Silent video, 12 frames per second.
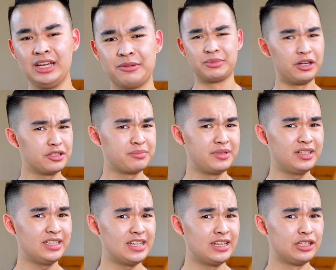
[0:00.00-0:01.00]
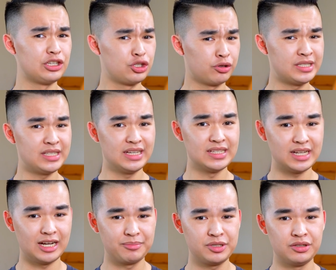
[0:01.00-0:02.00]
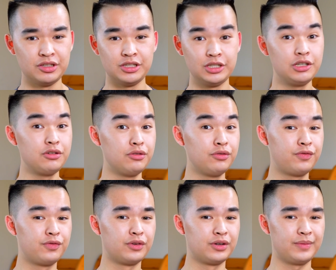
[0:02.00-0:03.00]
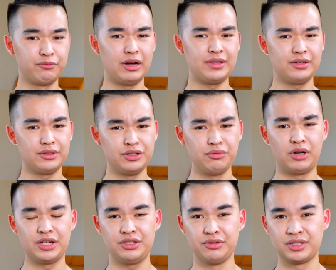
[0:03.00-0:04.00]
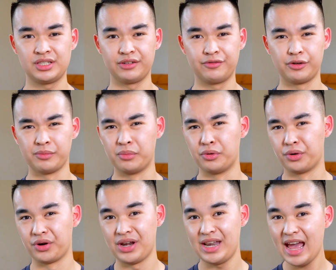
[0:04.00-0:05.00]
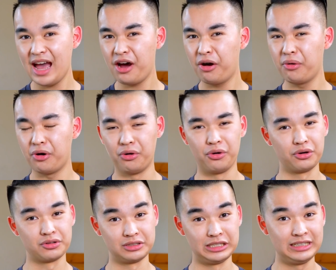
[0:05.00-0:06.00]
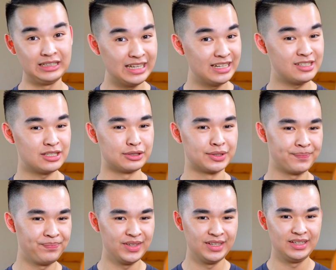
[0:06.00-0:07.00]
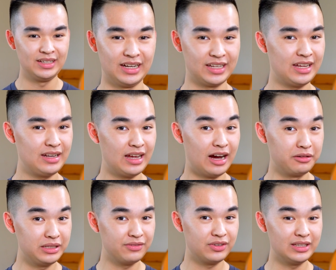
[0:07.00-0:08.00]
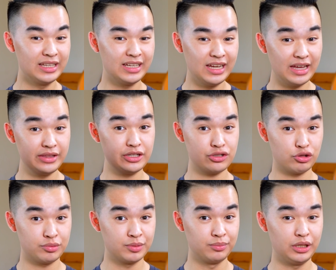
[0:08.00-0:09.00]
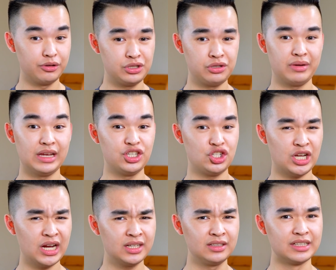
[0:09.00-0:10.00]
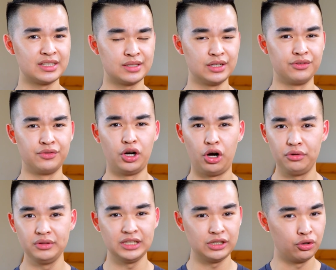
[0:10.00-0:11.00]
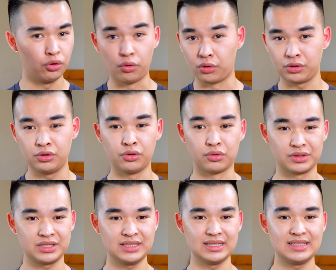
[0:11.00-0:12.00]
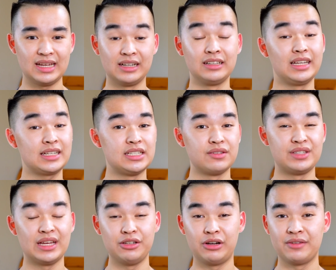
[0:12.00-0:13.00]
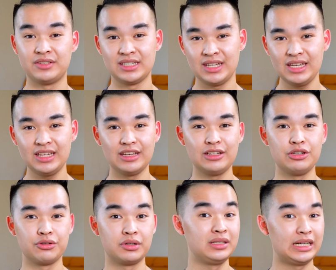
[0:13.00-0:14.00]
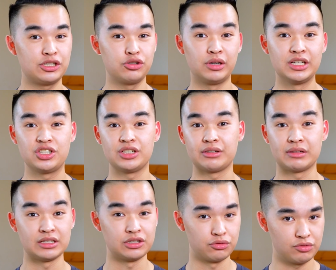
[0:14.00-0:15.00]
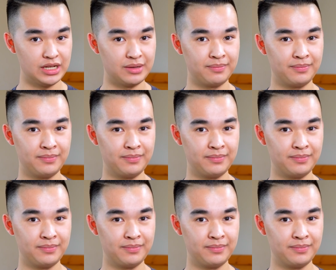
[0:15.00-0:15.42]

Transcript: But ultimately, the choice is up to you for whether you want to suffer more now or later. Again, I'll leave a link in the description below to a checklist of all the core courses and electives that you'll have to take in your electrical engineering degree.